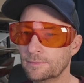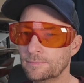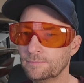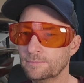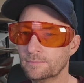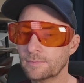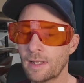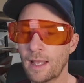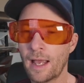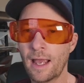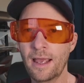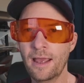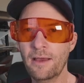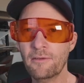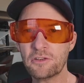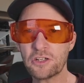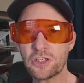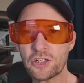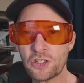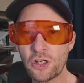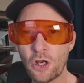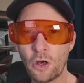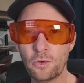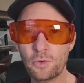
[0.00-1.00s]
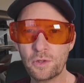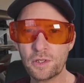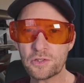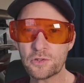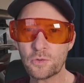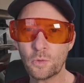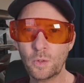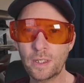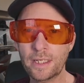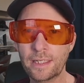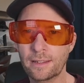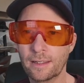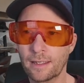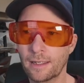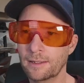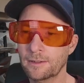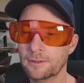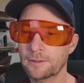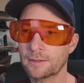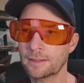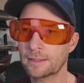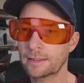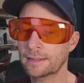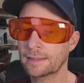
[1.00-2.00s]
I have a show this weekend,
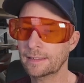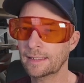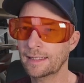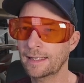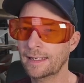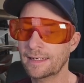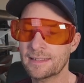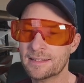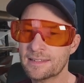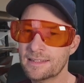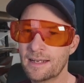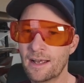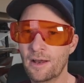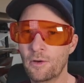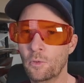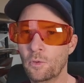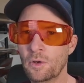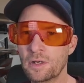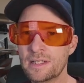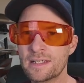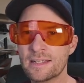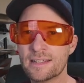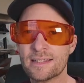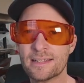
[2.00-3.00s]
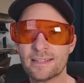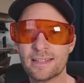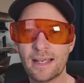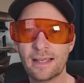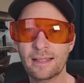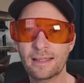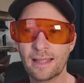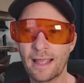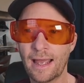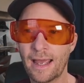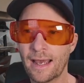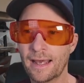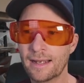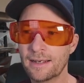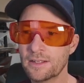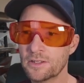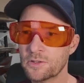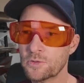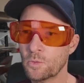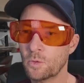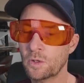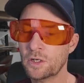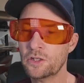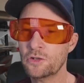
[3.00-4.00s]
and it's not one to sell at,
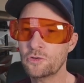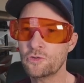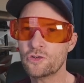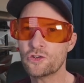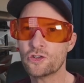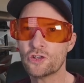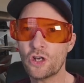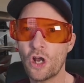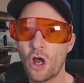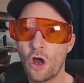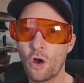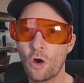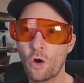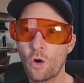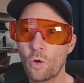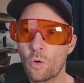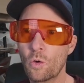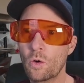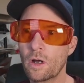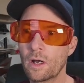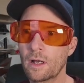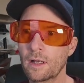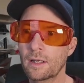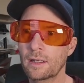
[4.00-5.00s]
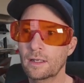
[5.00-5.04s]
it's one to show.